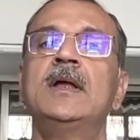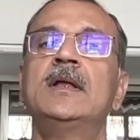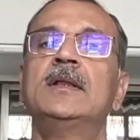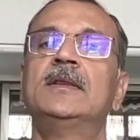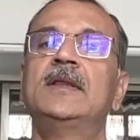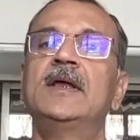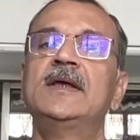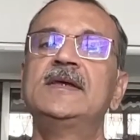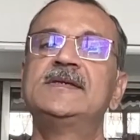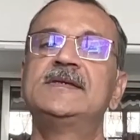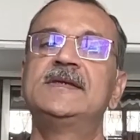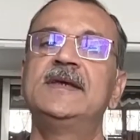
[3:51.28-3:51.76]

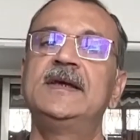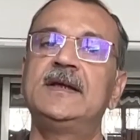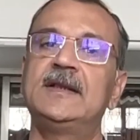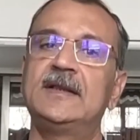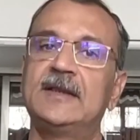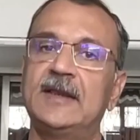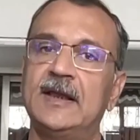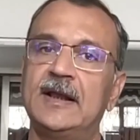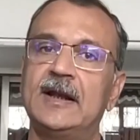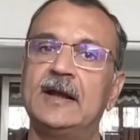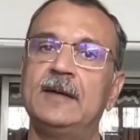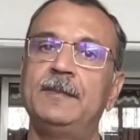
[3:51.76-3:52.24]
They
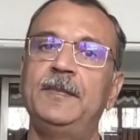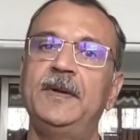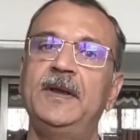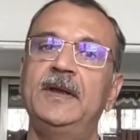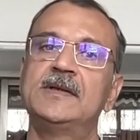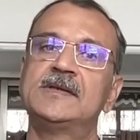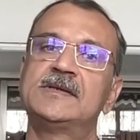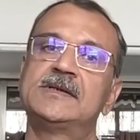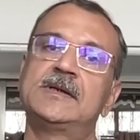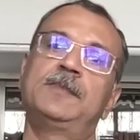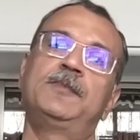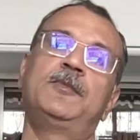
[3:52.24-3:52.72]
seek therapy
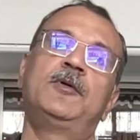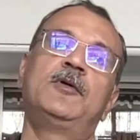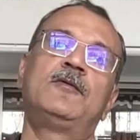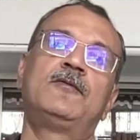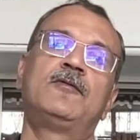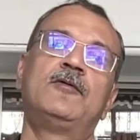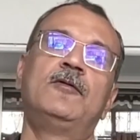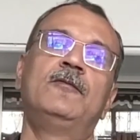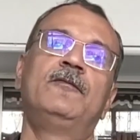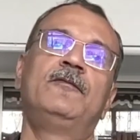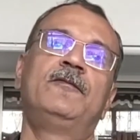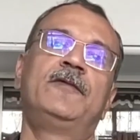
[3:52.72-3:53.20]
and support
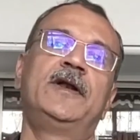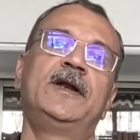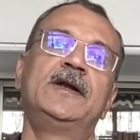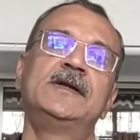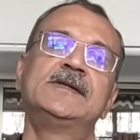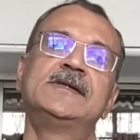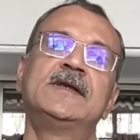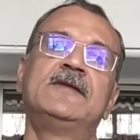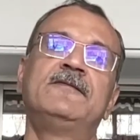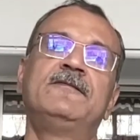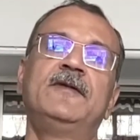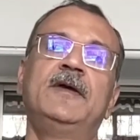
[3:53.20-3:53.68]
from
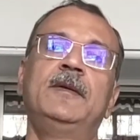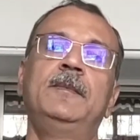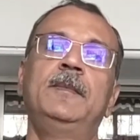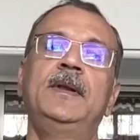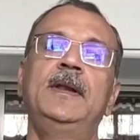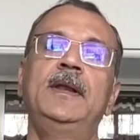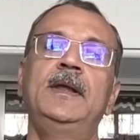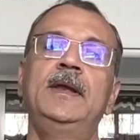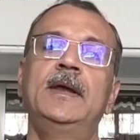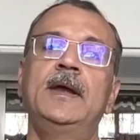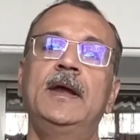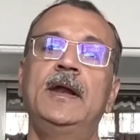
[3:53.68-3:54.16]
friends and
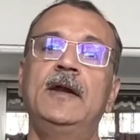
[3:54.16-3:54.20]
family